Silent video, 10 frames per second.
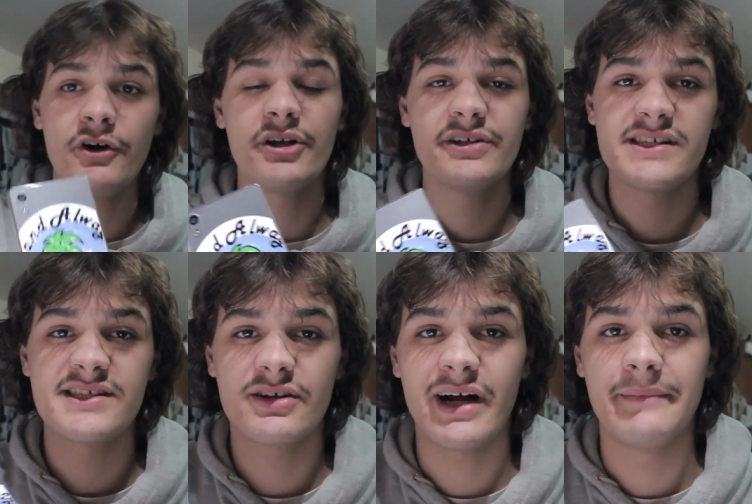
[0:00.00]
follow those
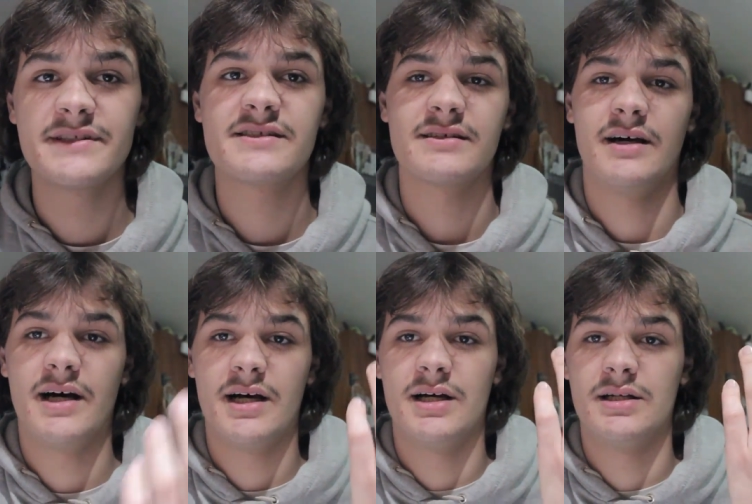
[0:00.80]
Instagrams
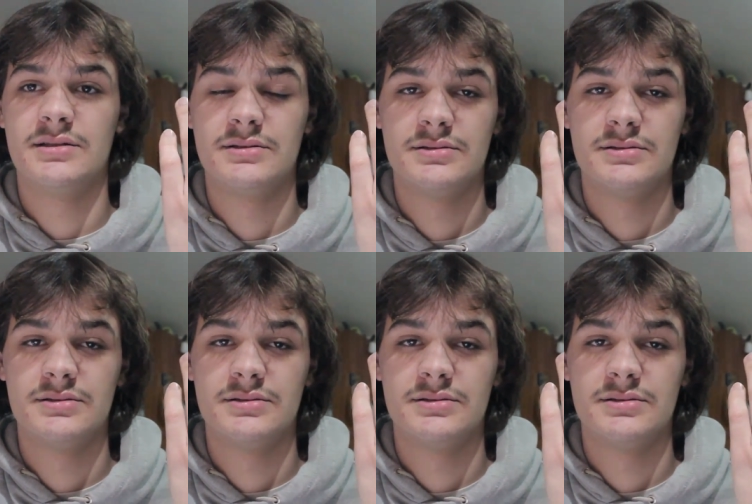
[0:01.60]
uh,